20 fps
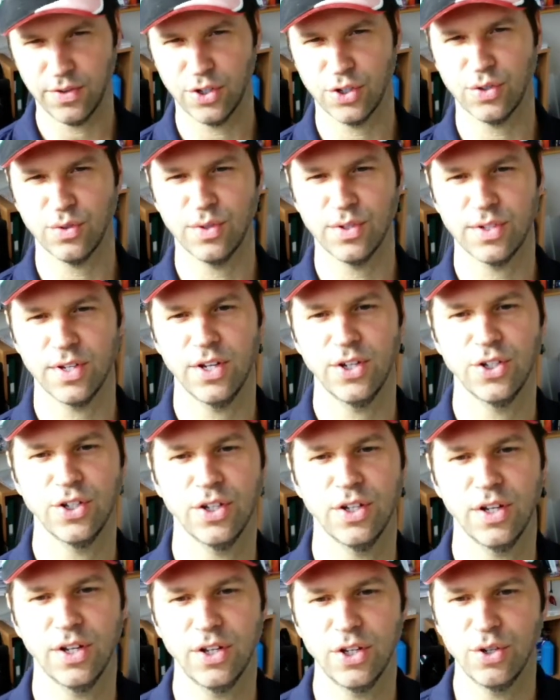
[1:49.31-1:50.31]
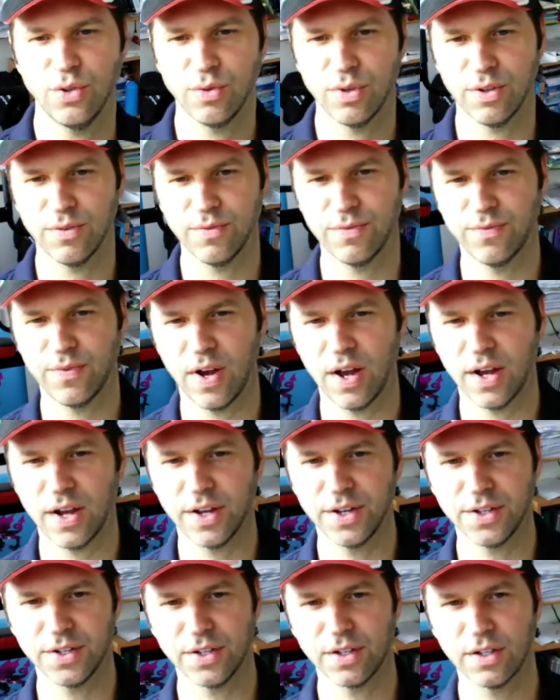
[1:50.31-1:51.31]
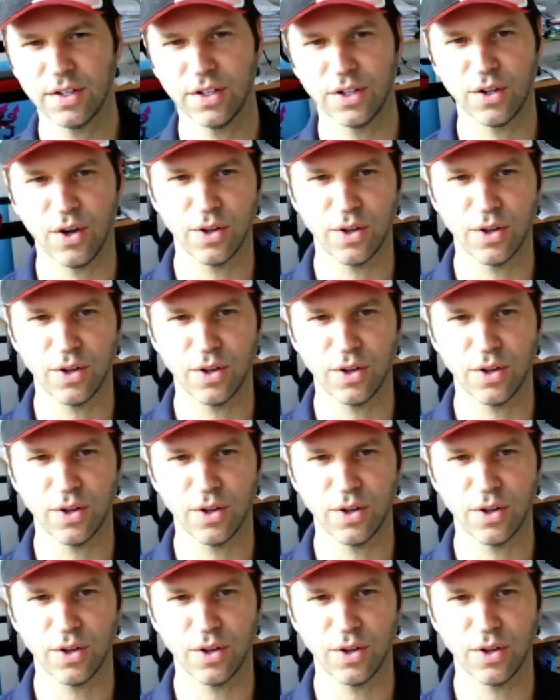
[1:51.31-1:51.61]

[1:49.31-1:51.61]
visualization, and you can click